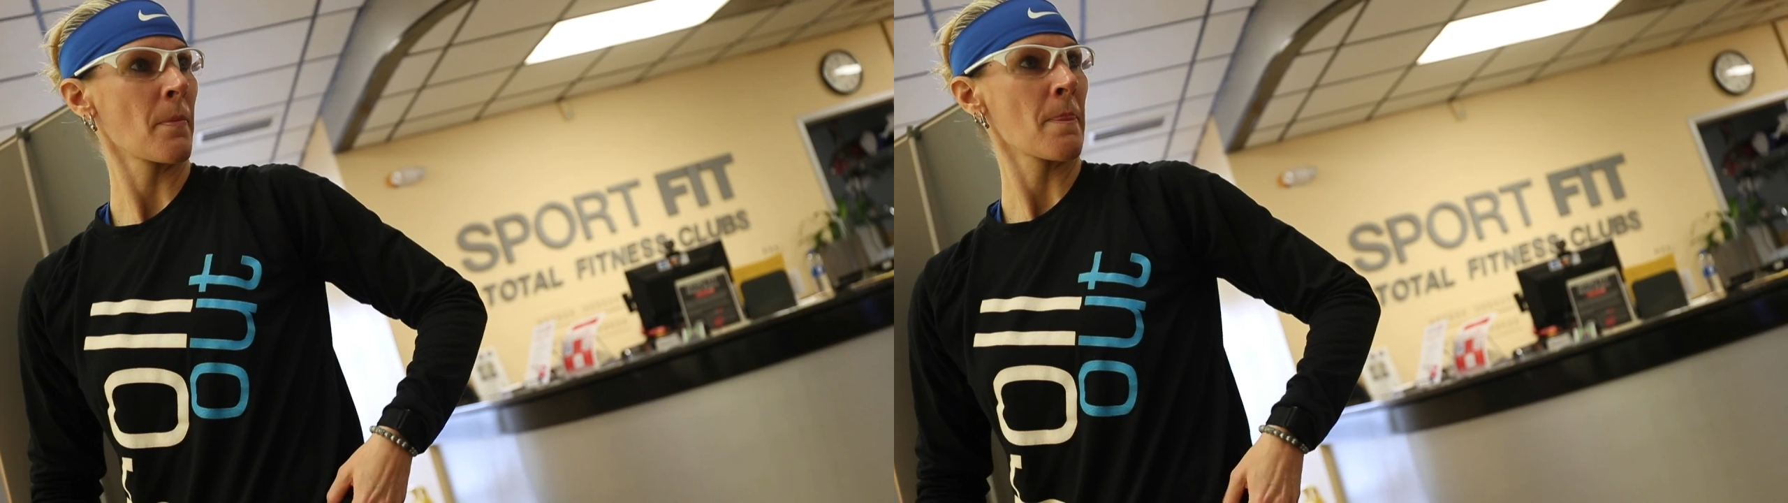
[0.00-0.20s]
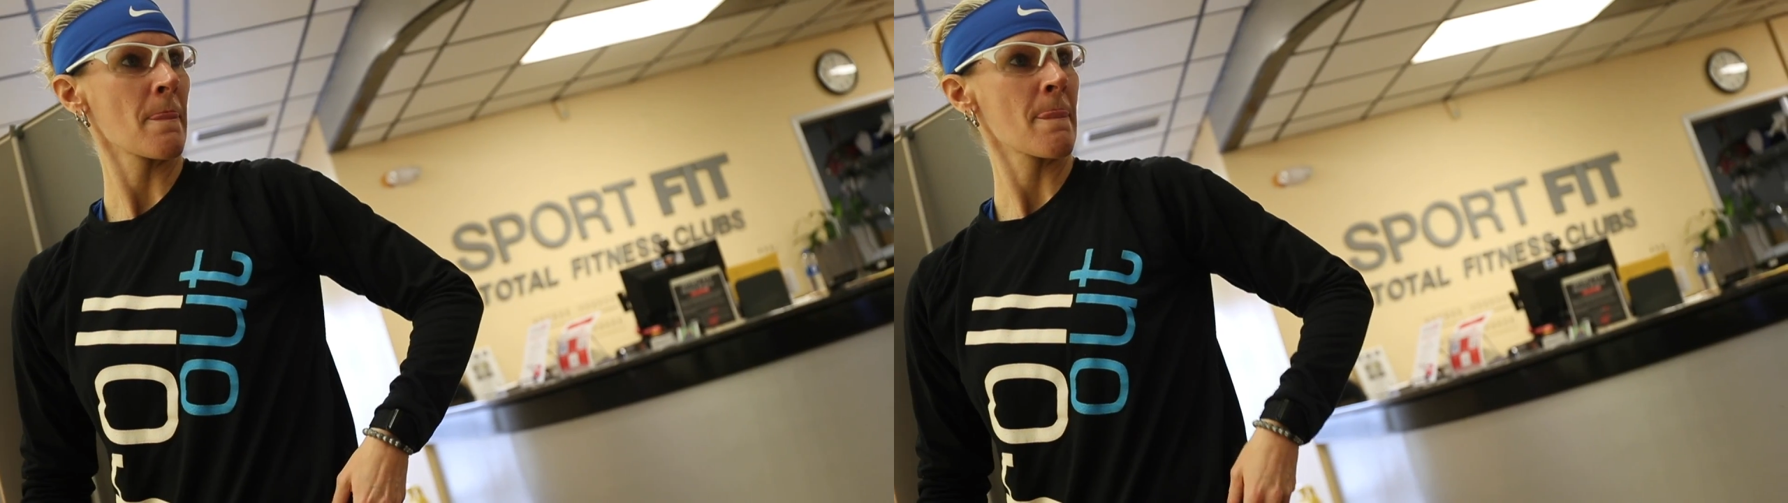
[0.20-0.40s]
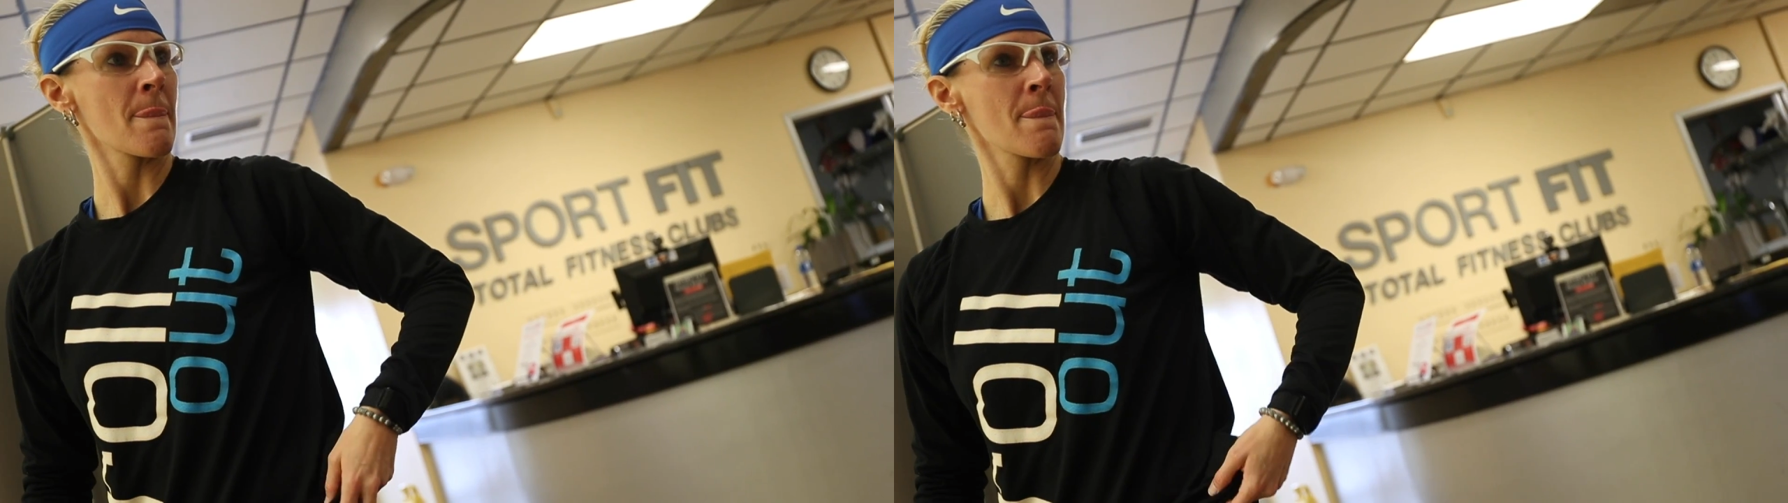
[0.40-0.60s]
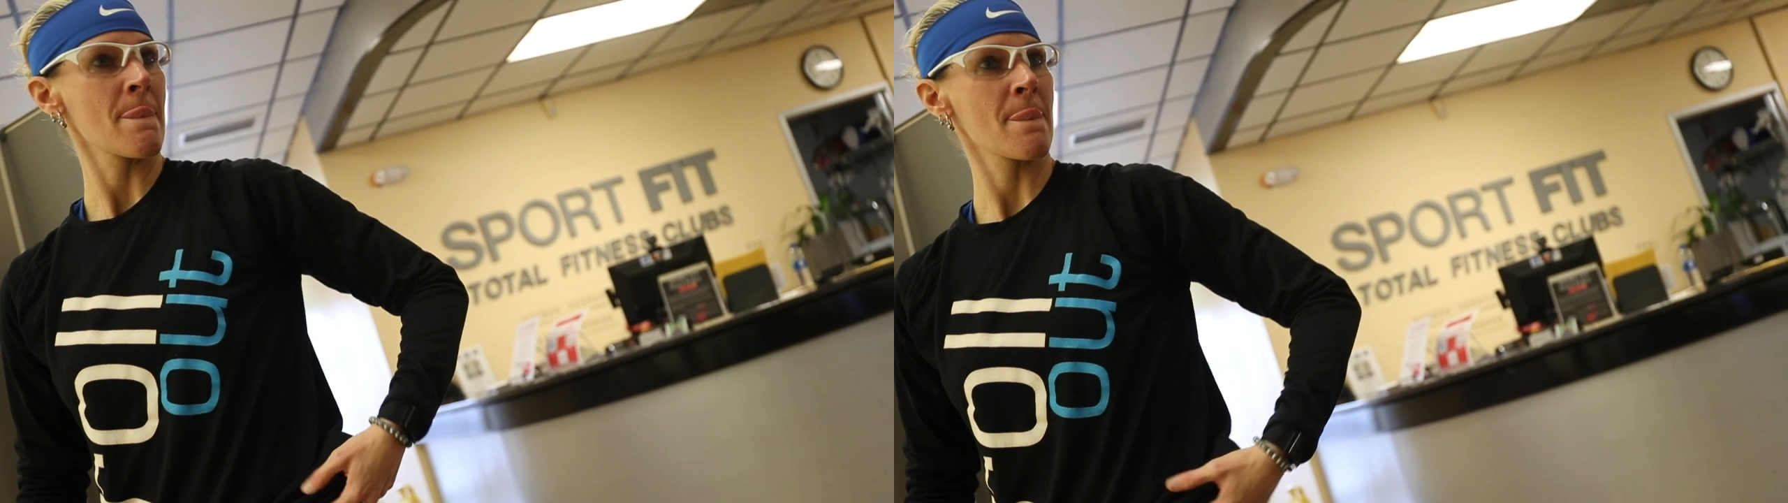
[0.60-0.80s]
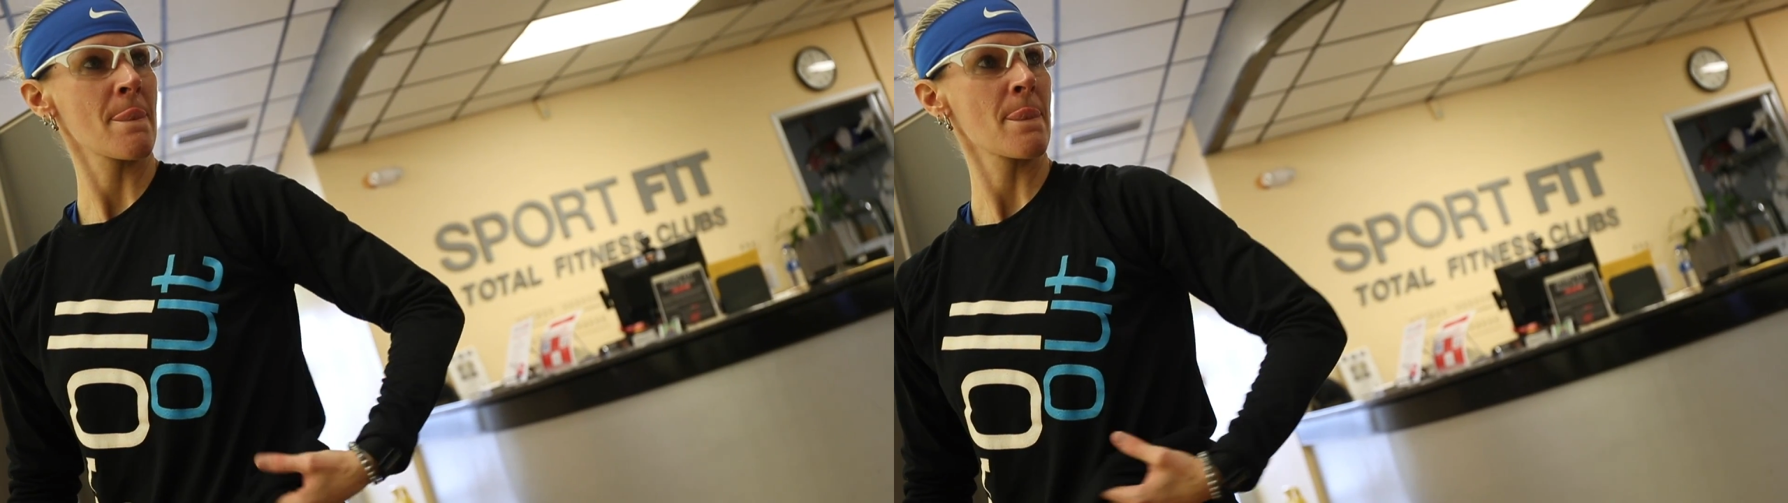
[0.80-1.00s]
former
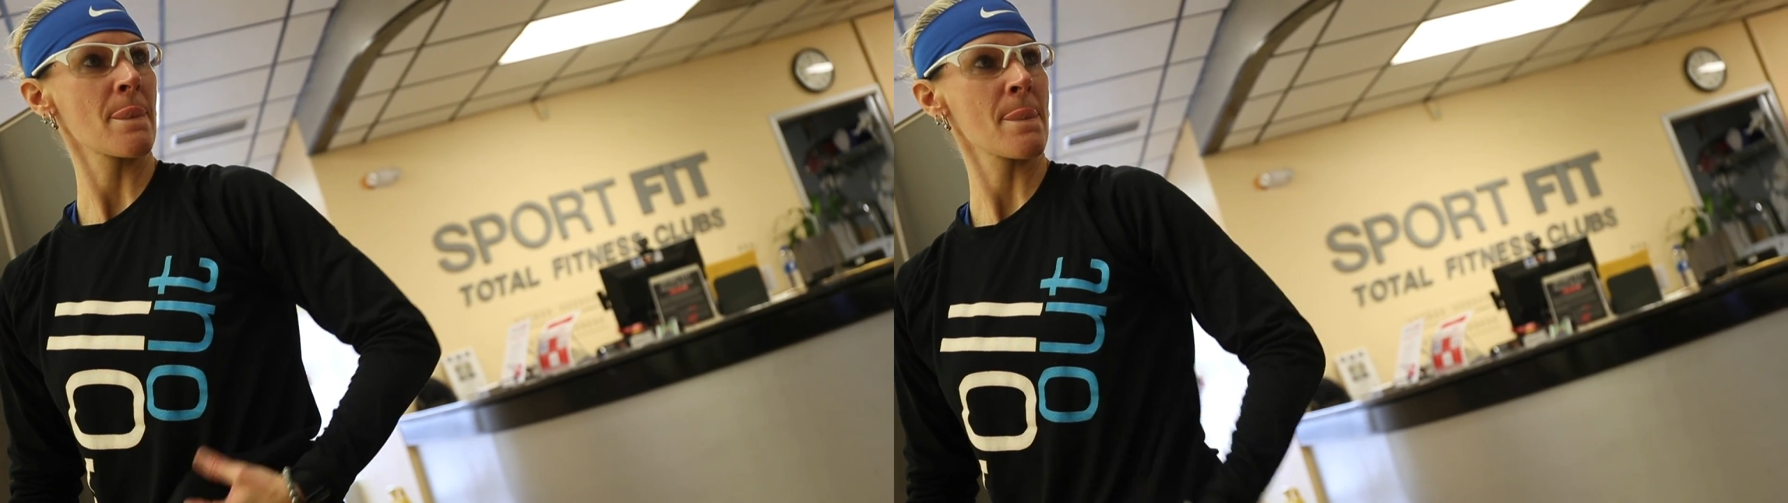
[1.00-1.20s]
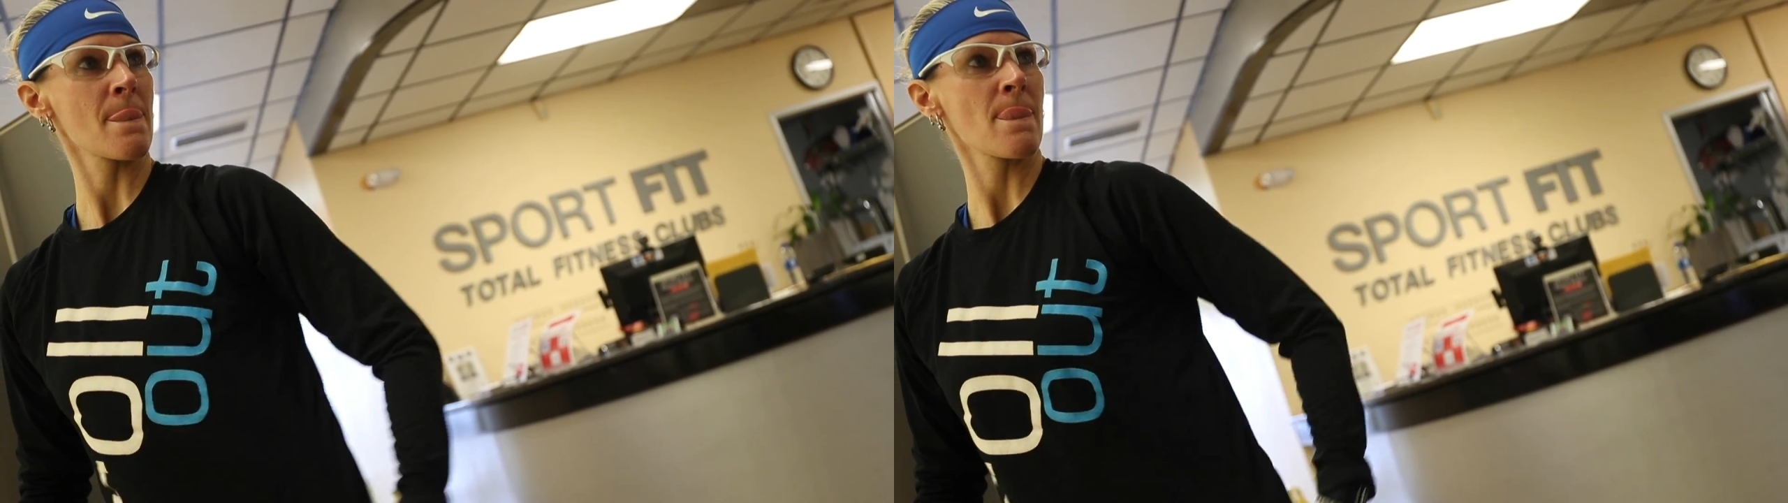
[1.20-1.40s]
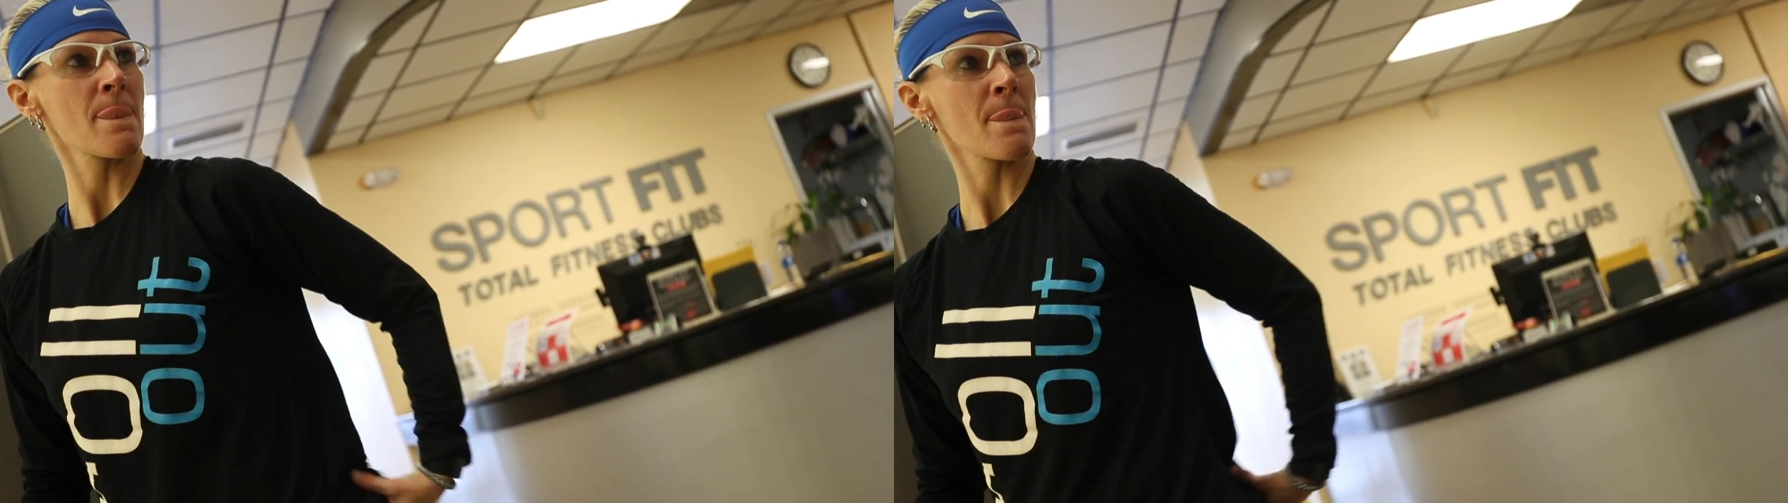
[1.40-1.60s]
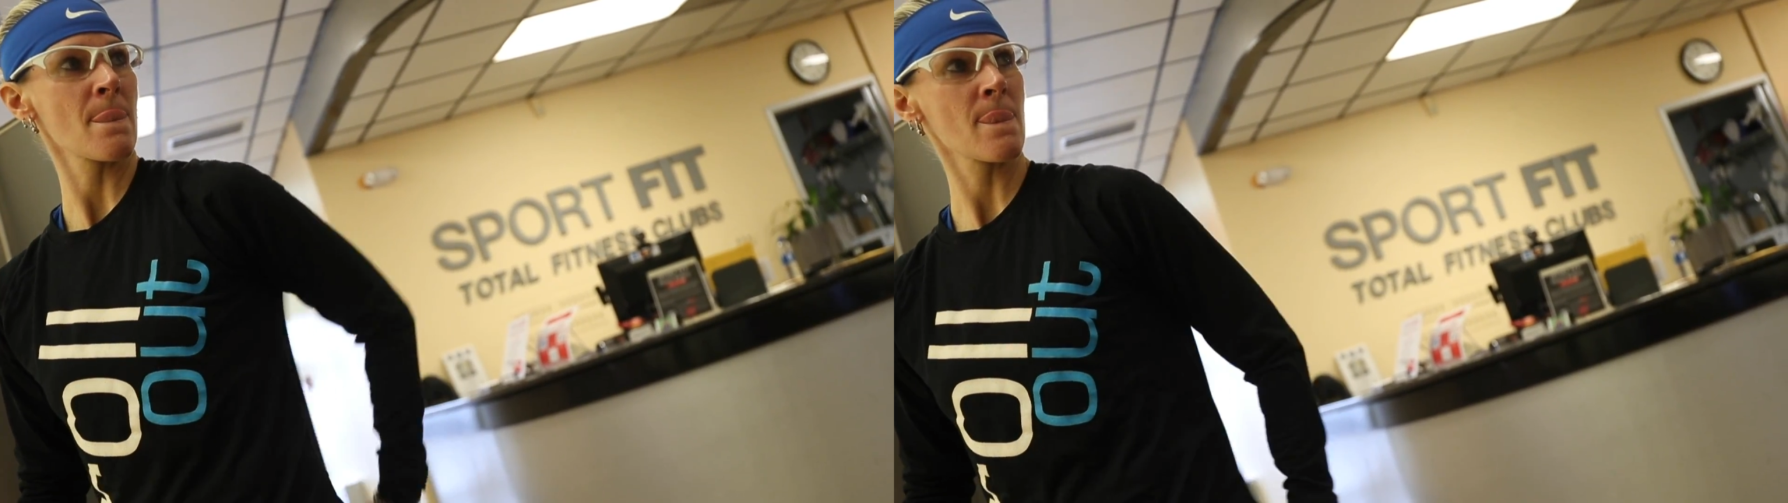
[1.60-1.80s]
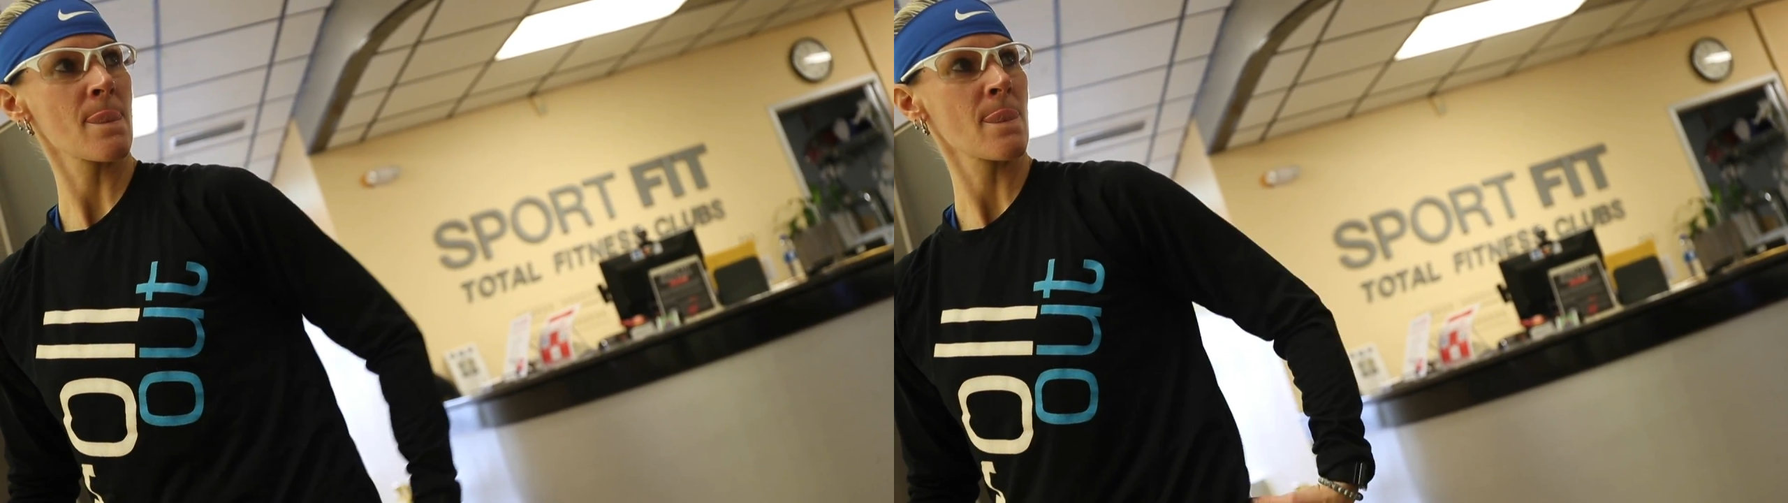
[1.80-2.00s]
world number
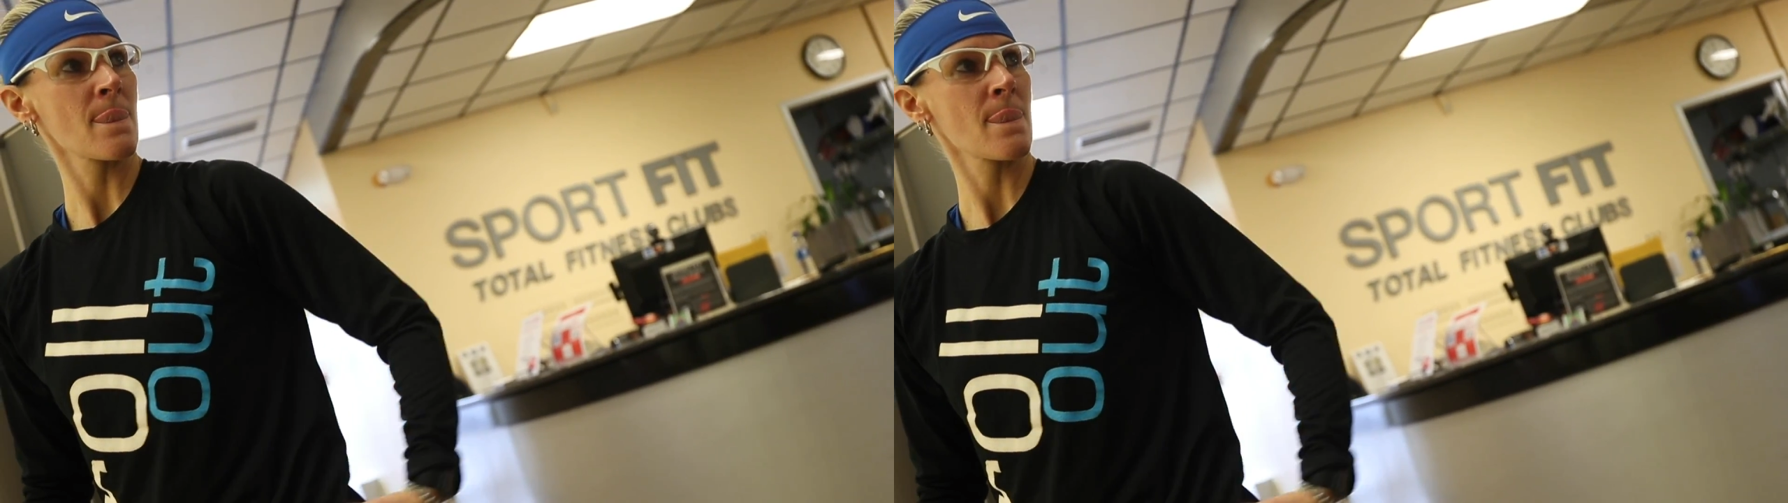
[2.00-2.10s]
1,